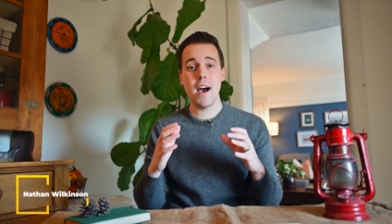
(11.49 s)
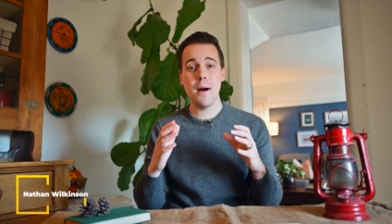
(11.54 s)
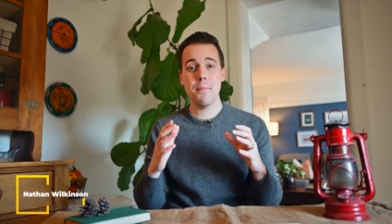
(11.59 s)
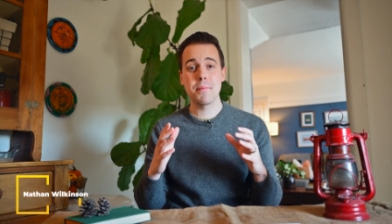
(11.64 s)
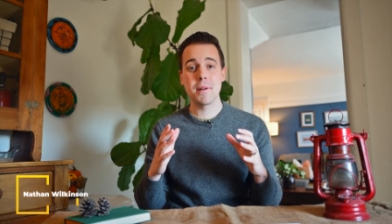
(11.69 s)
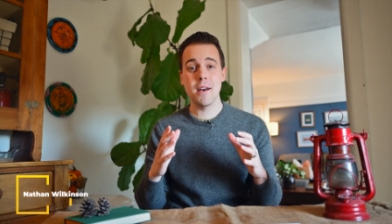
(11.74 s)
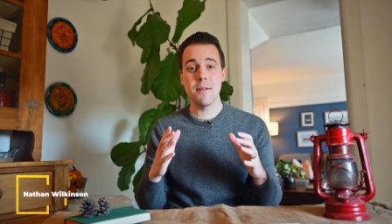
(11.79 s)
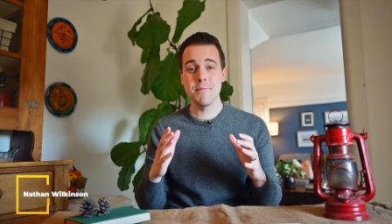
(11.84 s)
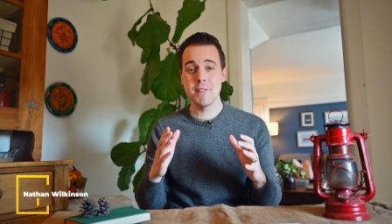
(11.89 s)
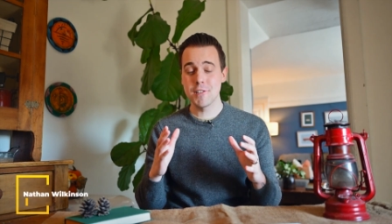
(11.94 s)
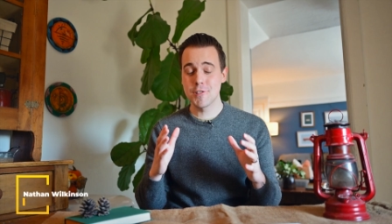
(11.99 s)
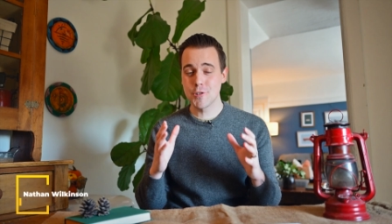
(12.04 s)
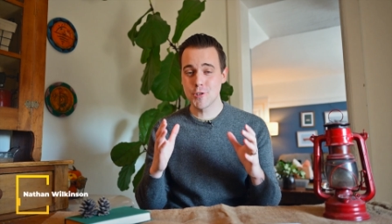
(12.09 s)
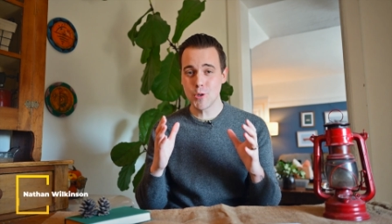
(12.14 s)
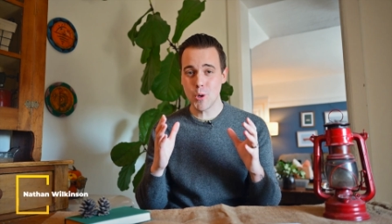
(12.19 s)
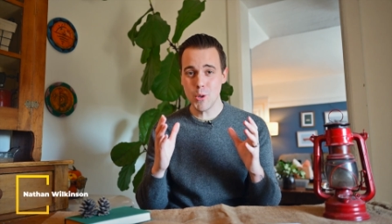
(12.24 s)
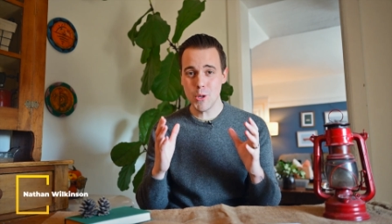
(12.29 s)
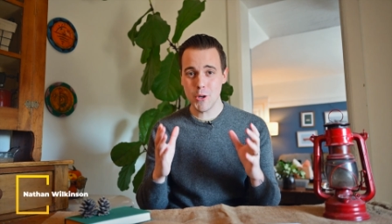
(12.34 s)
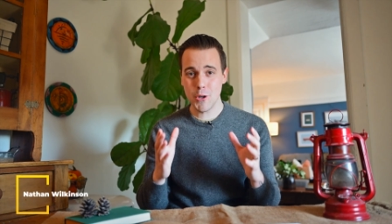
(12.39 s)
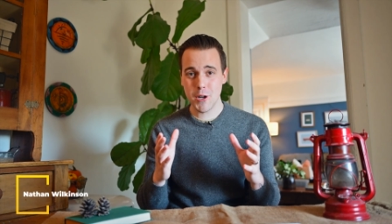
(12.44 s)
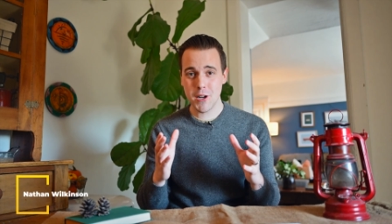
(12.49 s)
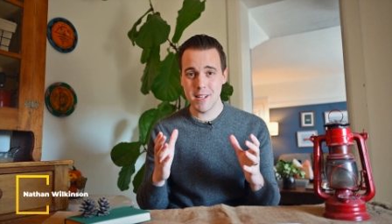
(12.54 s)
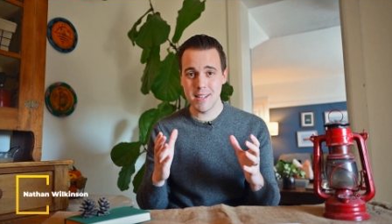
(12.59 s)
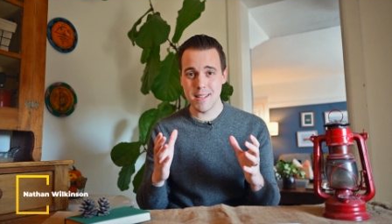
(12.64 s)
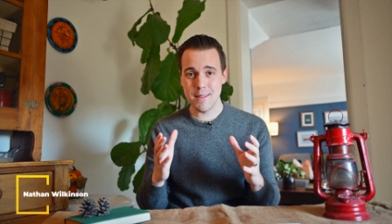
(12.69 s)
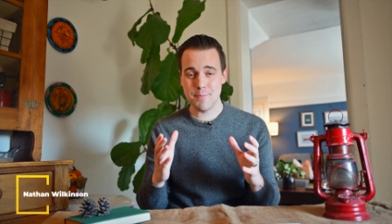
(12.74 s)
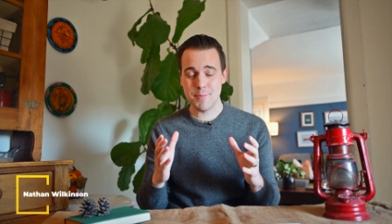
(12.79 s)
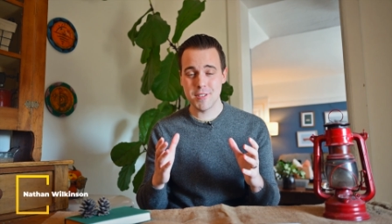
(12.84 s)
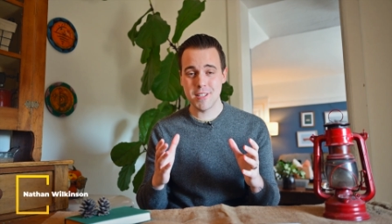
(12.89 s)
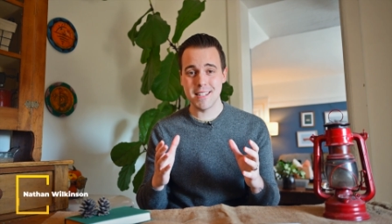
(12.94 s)
upcoming solar
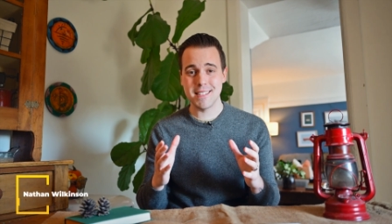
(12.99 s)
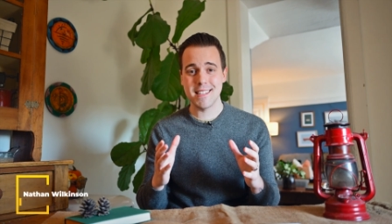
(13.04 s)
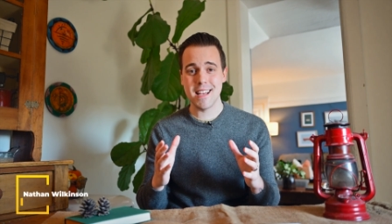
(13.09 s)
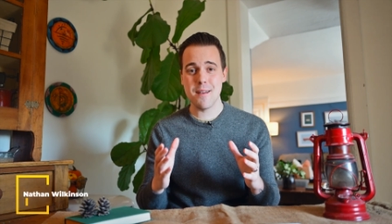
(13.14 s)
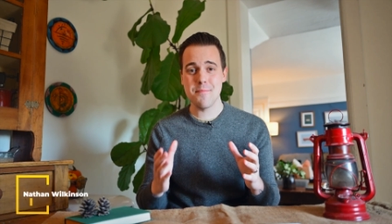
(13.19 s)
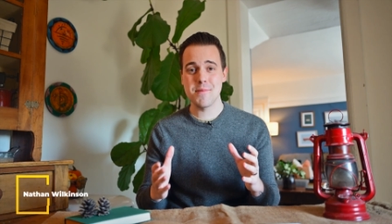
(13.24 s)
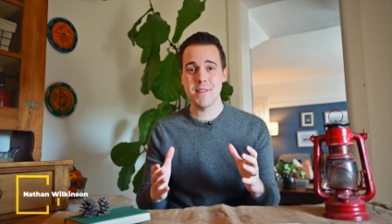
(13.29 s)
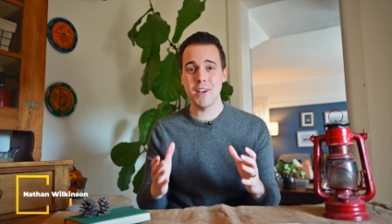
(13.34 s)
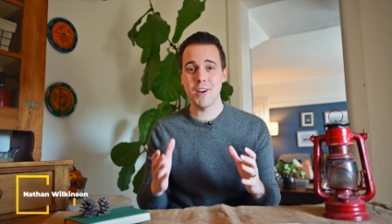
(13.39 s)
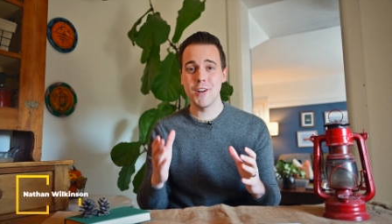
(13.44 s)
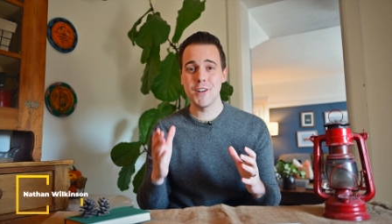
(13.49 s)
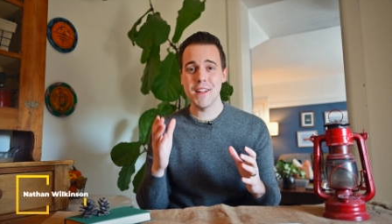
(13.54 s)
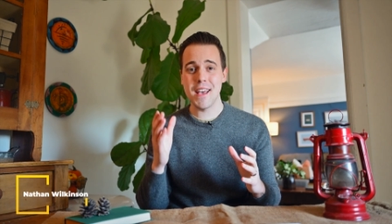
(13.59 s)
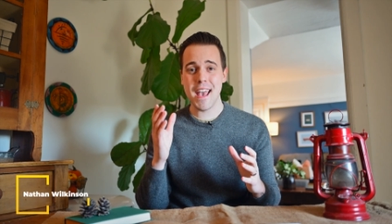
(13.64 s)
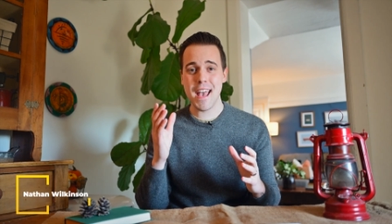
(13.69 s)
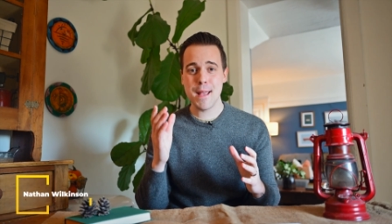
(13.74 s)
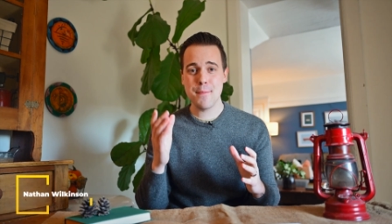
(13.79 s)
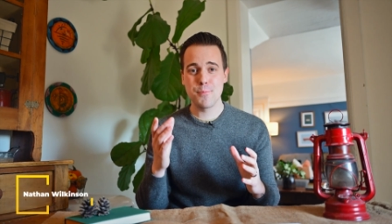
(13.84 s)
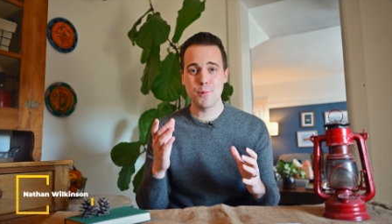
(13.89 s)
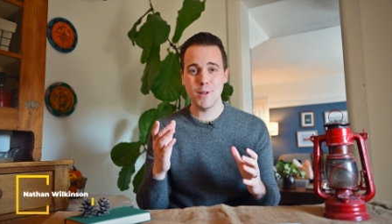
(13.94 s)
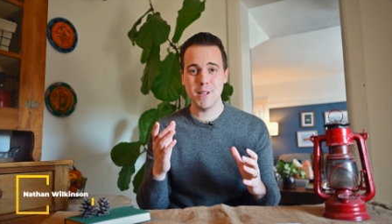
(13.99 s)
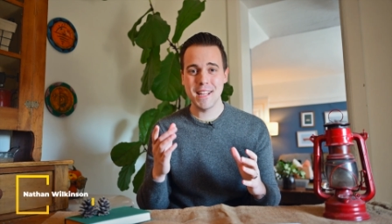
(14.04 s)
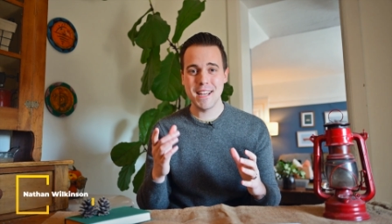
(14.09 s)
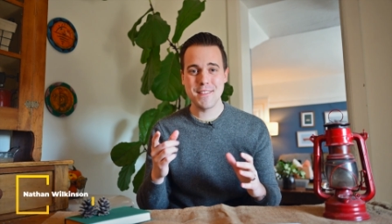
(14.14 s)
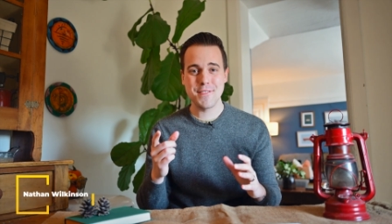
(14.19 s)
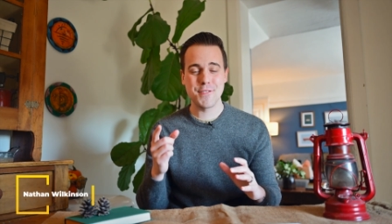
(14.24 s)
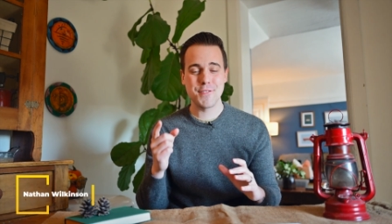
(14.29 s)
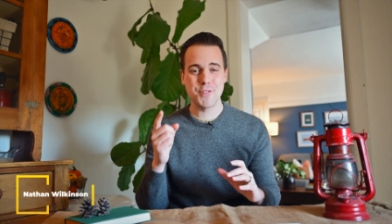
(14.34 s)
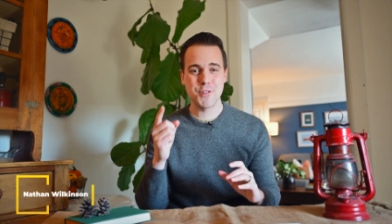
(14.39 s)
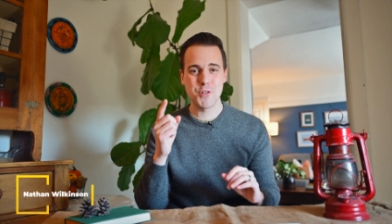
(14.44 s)
eclipse that's happening on April
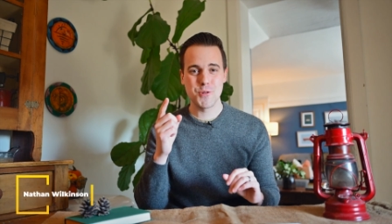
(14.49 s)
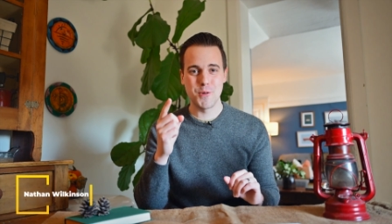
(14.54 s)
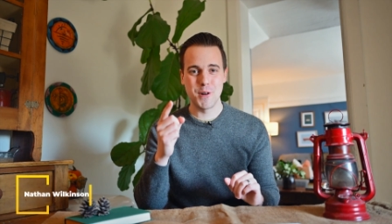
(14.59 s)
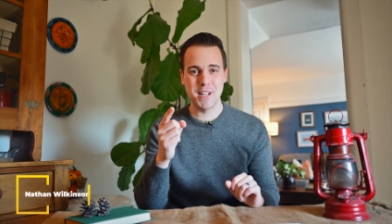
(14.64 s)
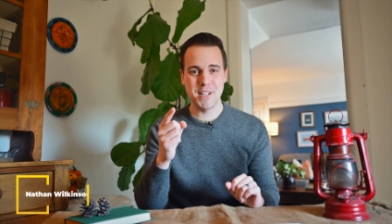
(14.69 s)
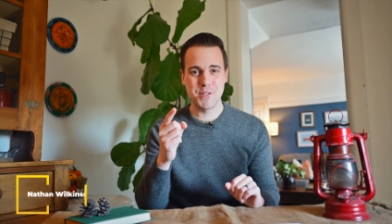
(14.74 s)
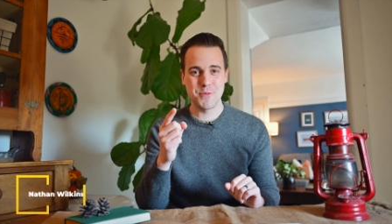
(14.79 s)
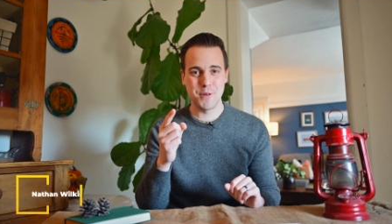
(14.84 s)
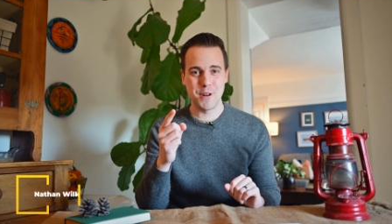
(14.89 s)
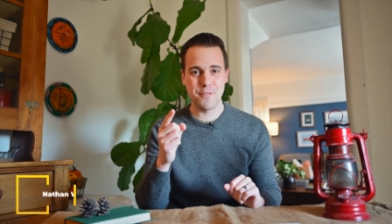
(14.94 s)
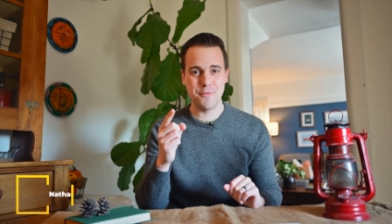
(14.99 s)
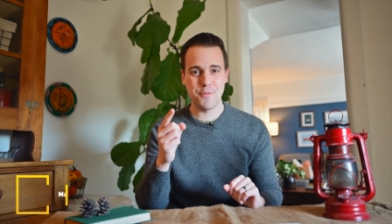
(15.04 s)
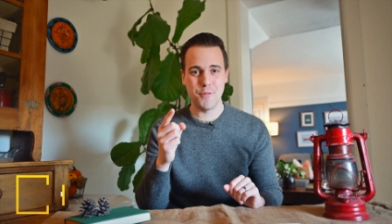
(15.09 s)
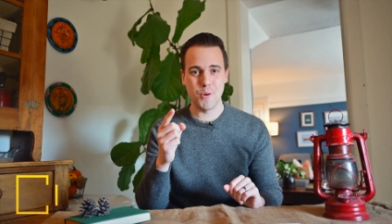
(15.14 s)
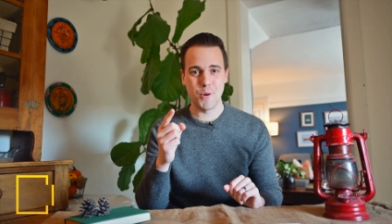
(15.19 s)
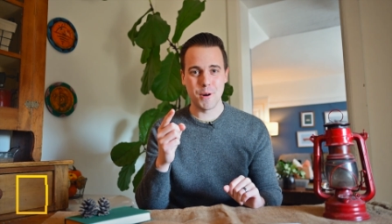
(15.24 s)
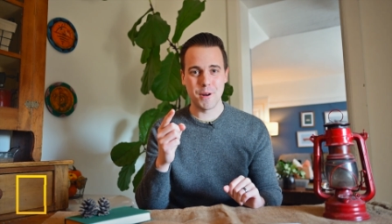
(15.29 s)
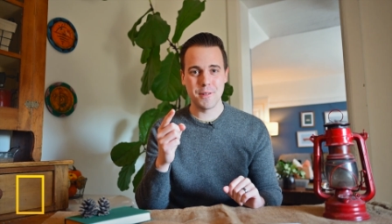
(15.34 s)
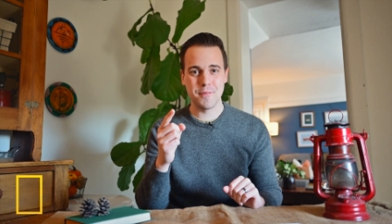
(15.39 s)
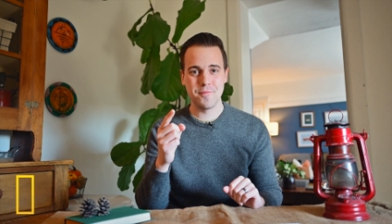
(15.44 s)
8th, 2024.